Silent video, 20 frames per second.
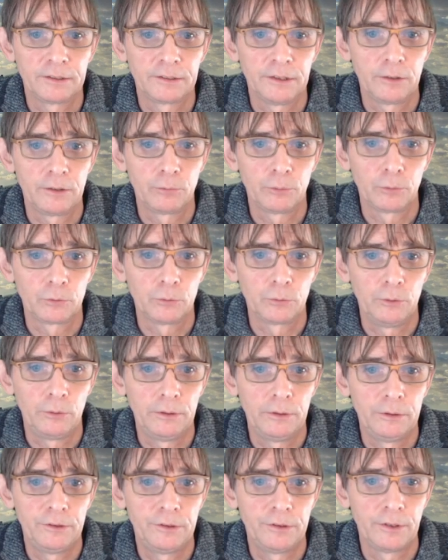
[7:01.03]
is equal to
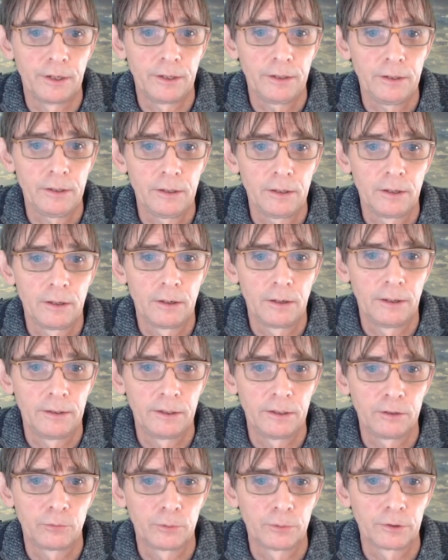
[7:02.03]
J, and
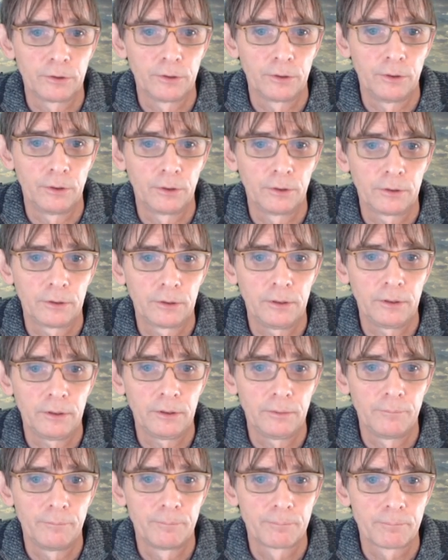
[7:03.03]
this was not D,